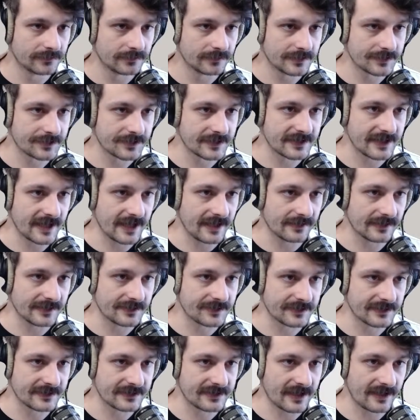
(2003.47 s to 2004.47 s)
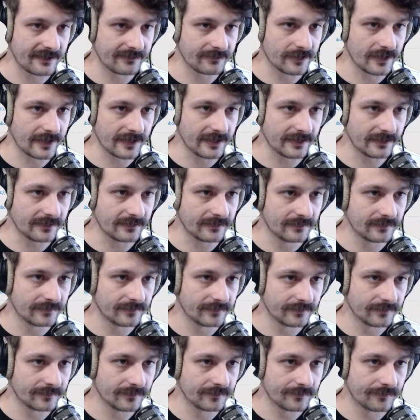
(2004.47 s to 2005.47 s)
Let's just dive right in.
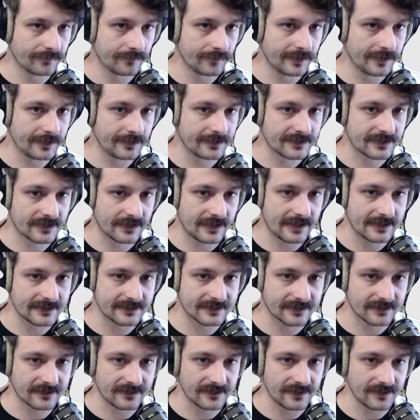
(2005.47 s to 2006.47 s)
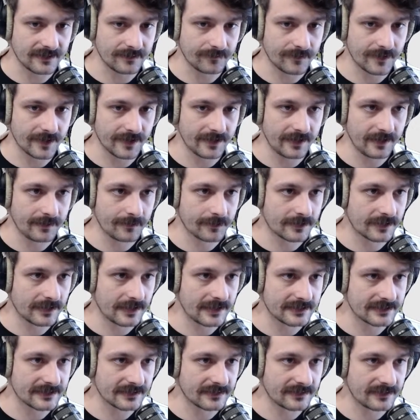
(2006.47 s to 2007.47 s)
Windows Classic Theme. Enable
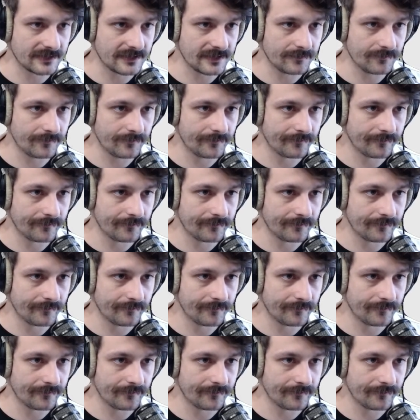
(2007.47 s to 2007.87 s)
Classic Theme.